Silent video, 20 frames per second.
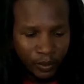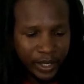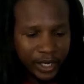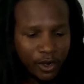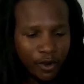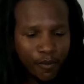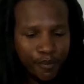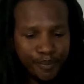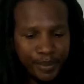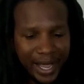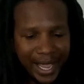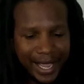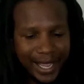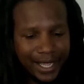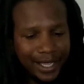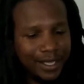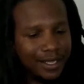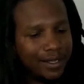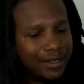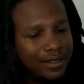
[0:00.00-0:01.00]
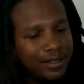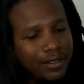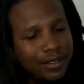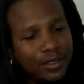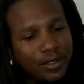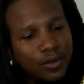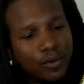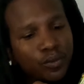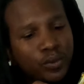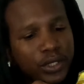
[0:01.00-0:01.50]
Right off back,
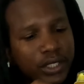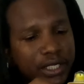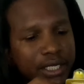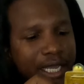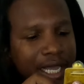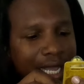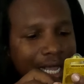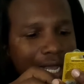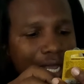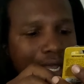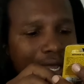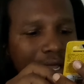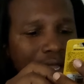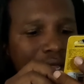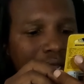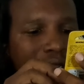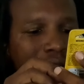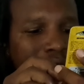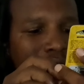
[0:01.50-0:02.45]
we got